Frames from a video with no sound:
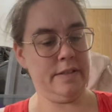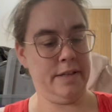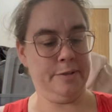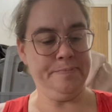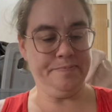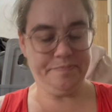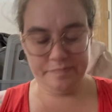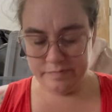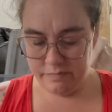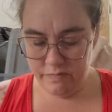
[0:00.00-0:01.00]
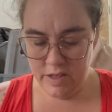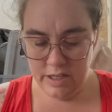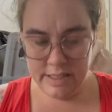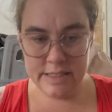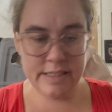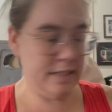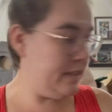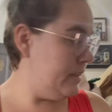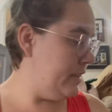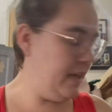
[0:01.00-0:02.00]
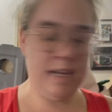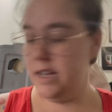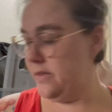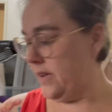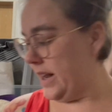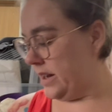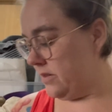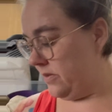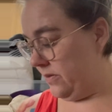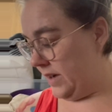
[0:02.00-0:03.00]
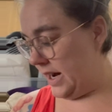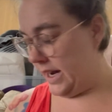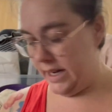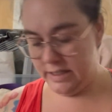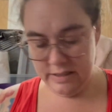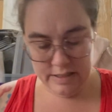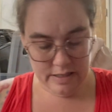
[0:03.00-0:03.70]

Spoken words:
So let's see if I can find,